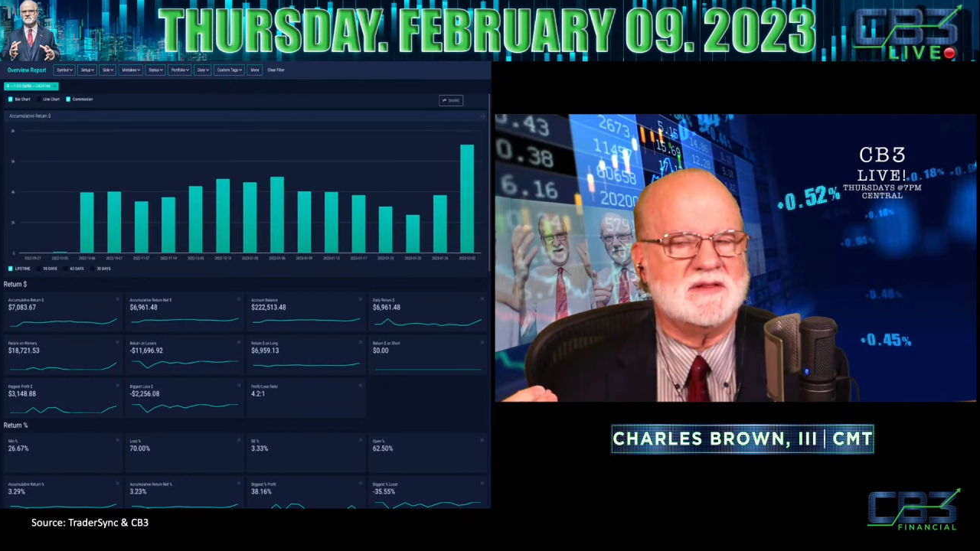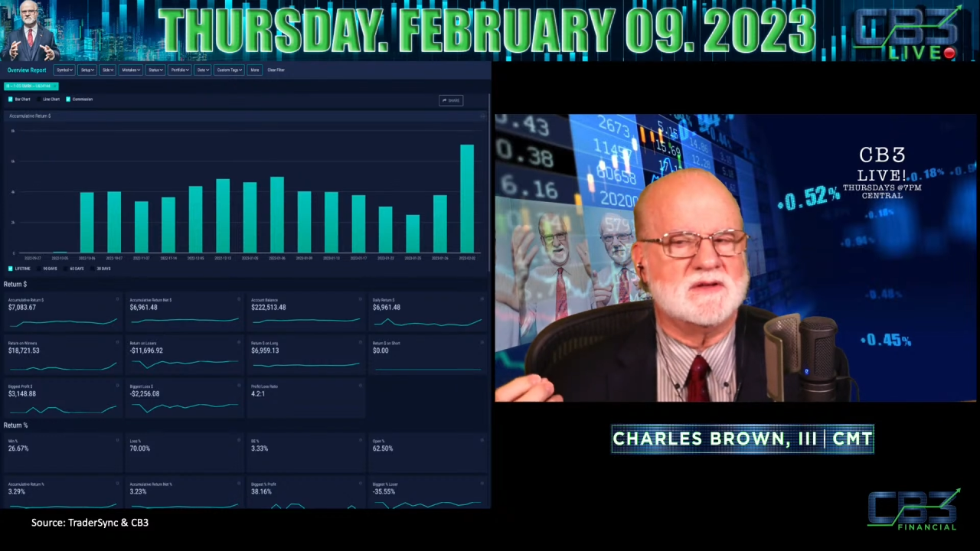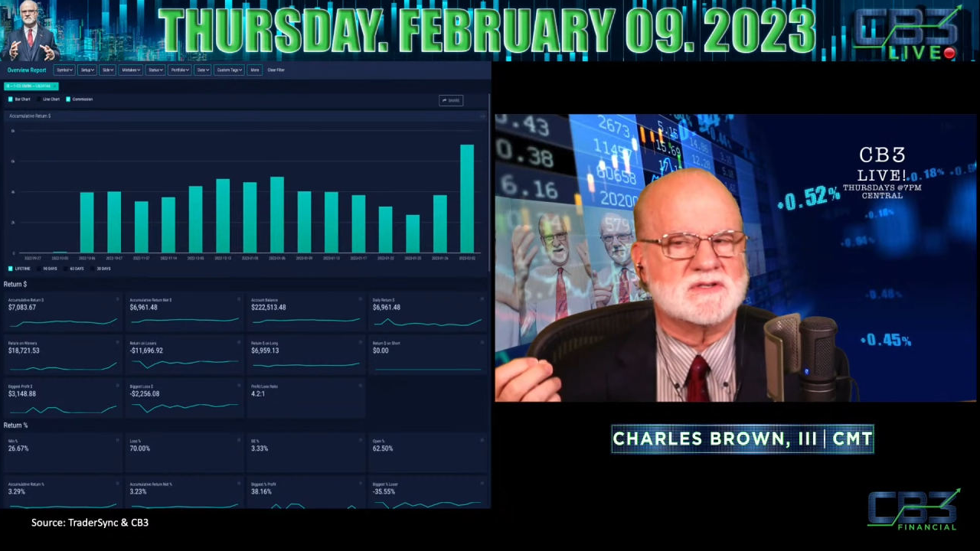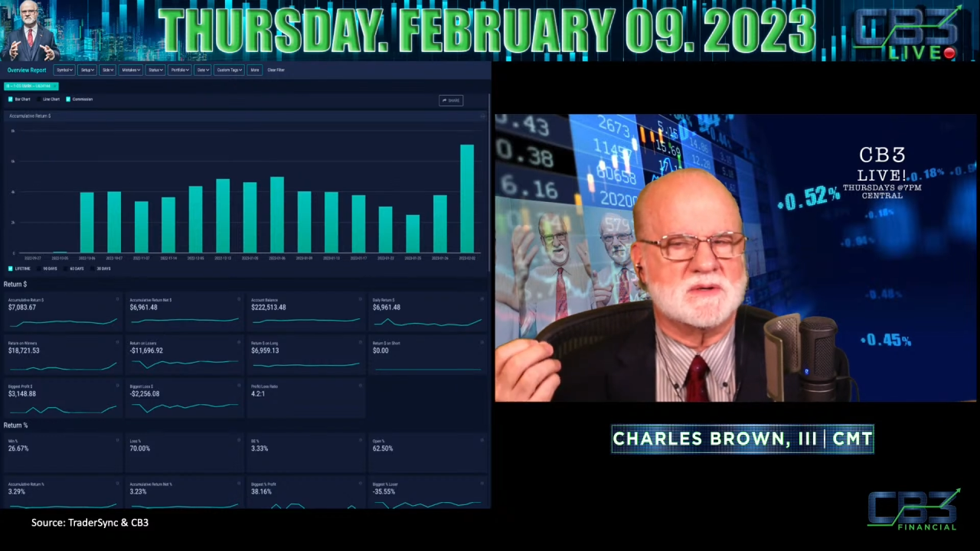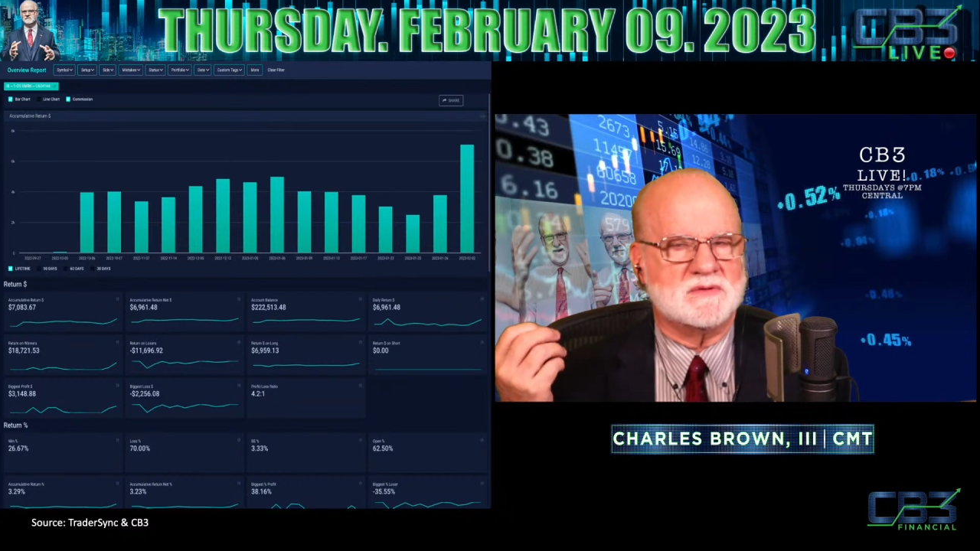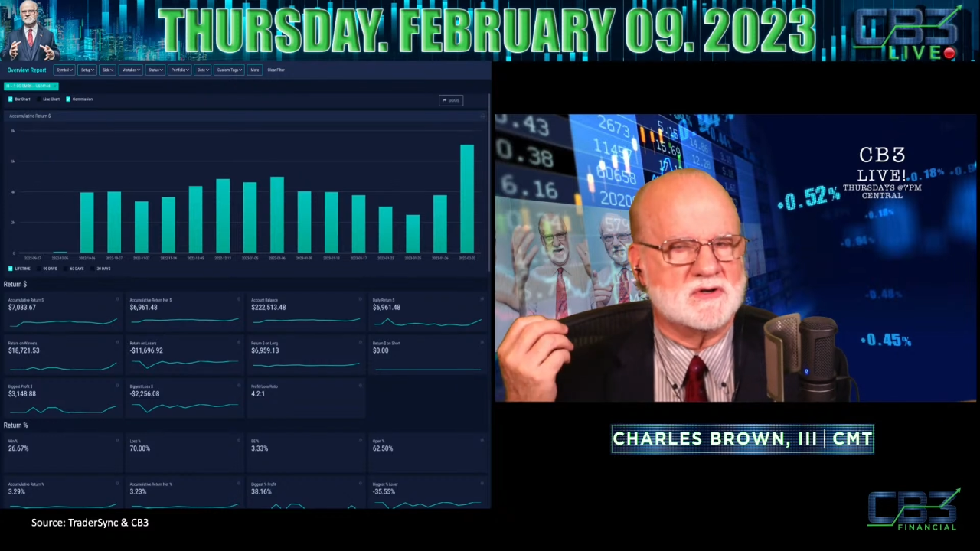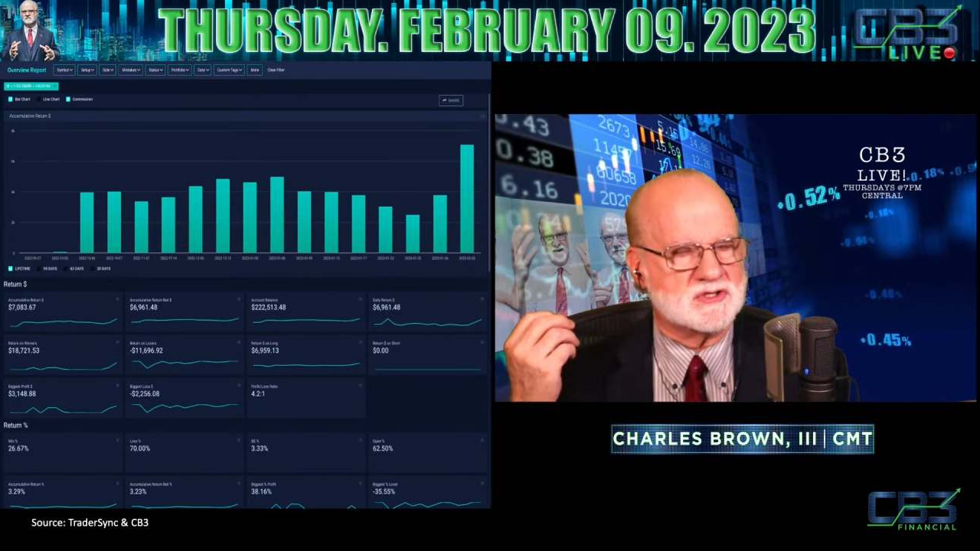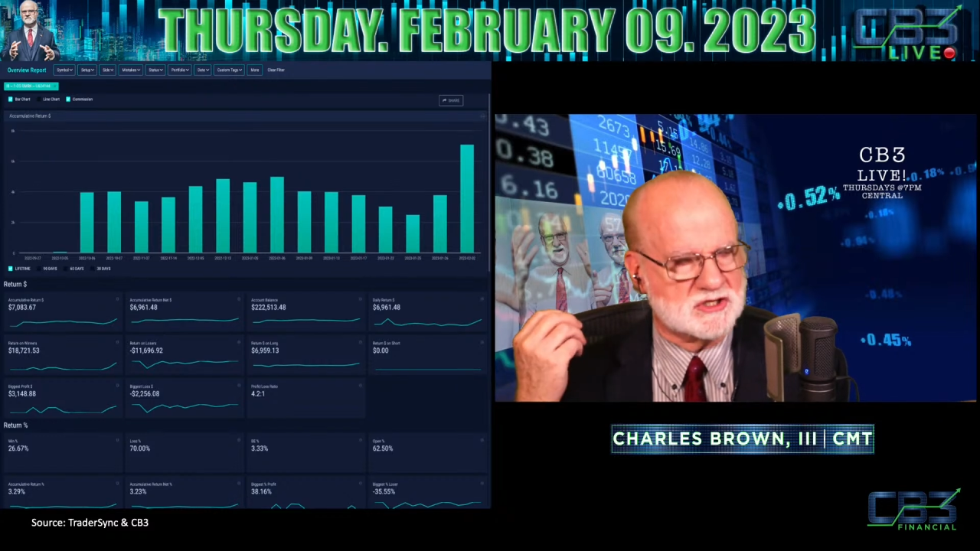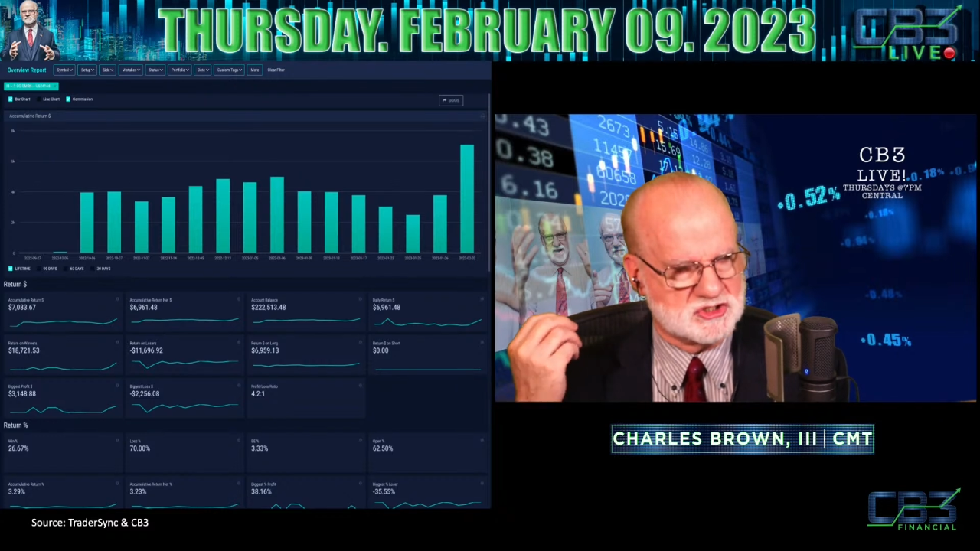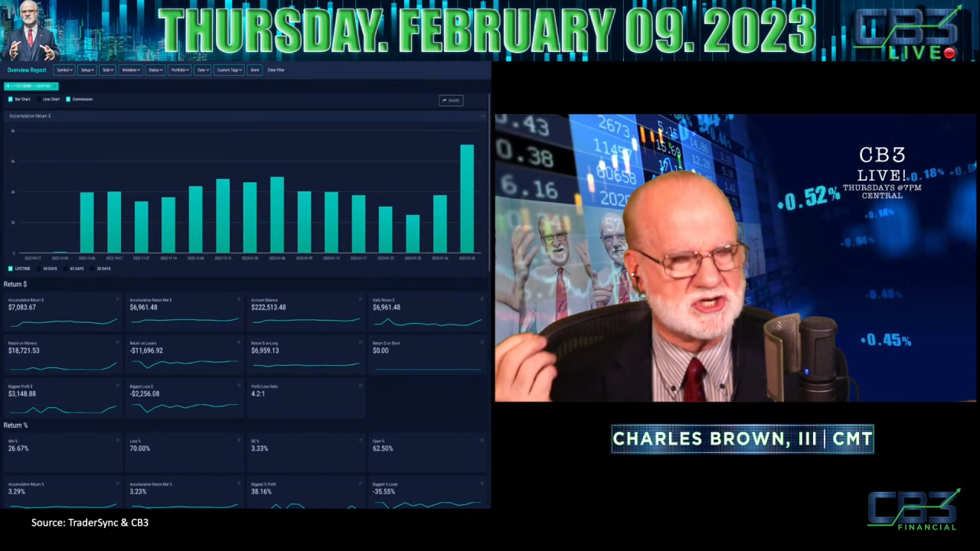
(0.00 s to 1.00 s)
there's
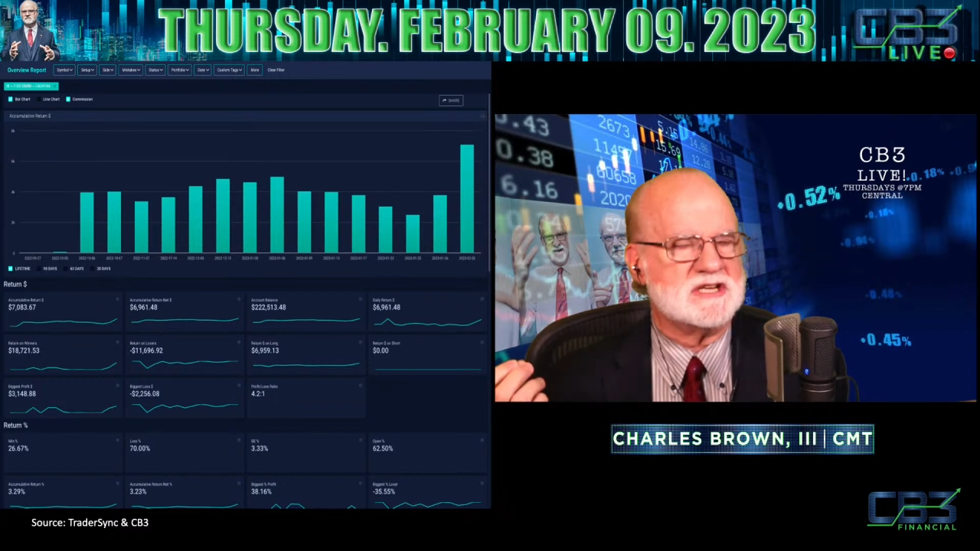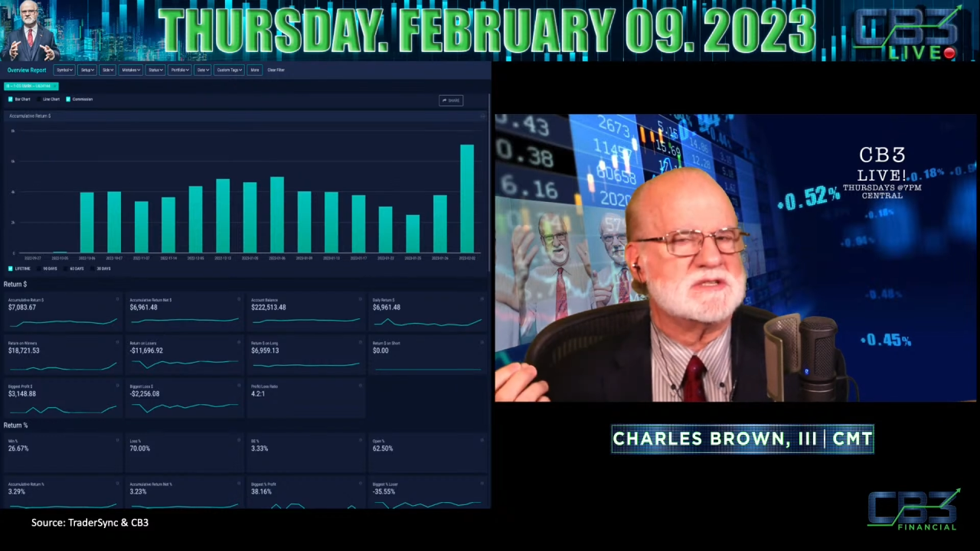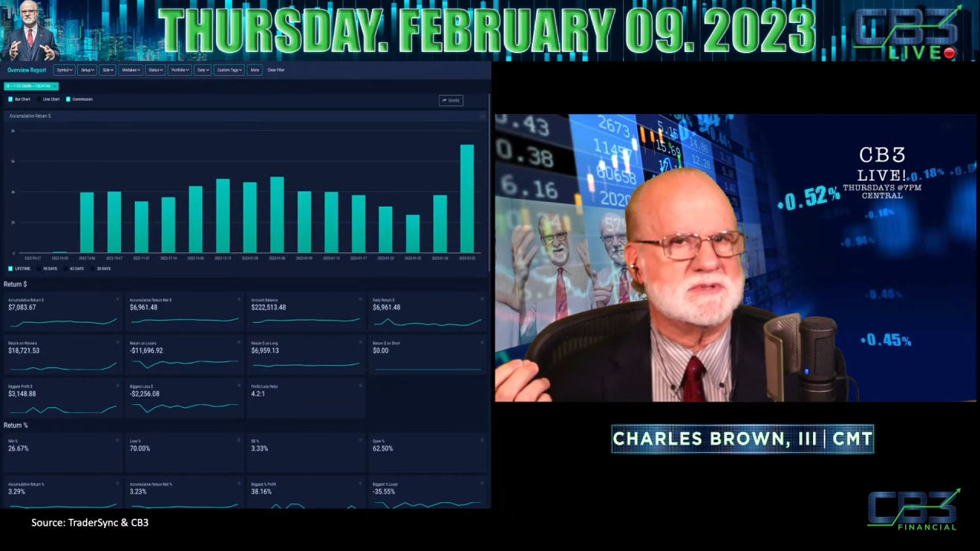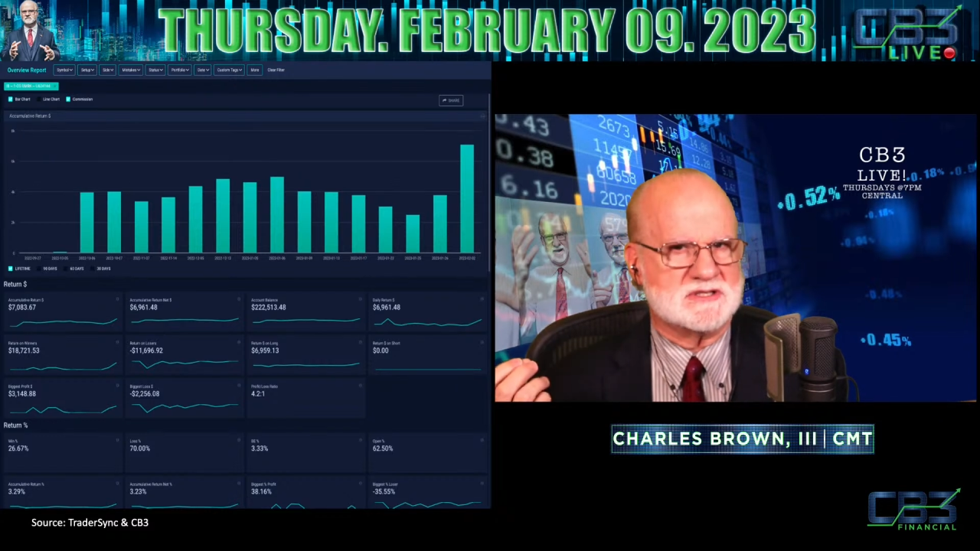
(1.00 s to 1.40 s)
an adjustment